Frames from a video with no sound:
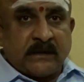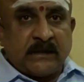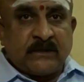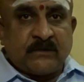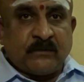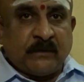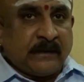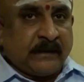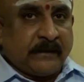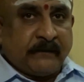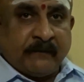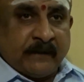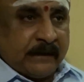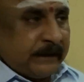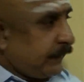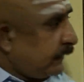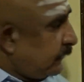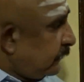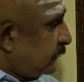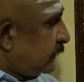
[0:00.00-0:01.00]
things we'll
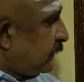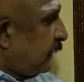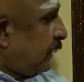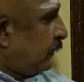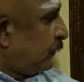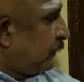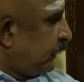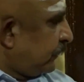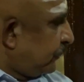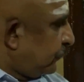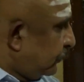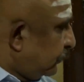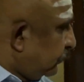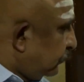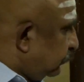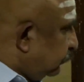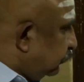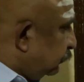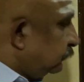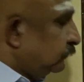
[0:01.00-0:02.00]
take is Rahu Ketu.
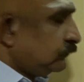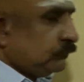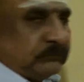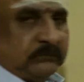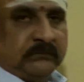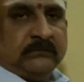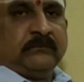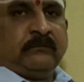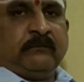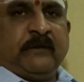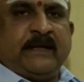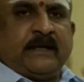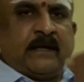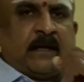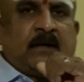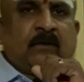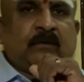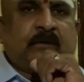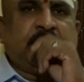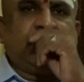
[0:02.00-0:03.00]
Why
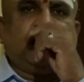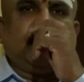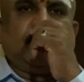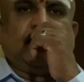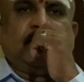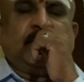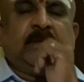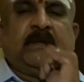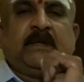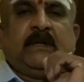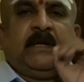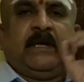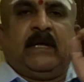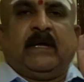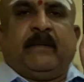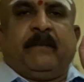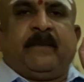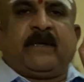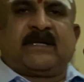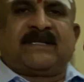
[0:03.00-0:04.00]
Rahu Ketu?
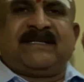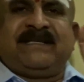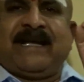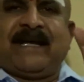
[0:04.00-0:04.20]
Because